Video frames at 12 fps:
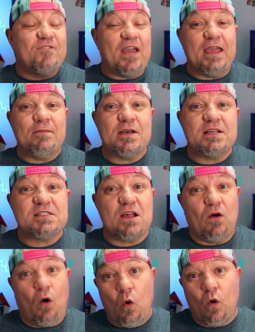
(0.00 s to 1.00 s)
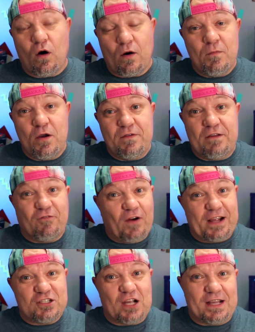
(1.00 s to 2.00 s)
famous horror movie
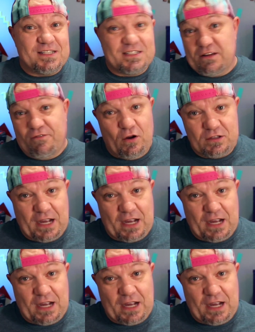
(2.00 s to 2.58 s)
franchises of all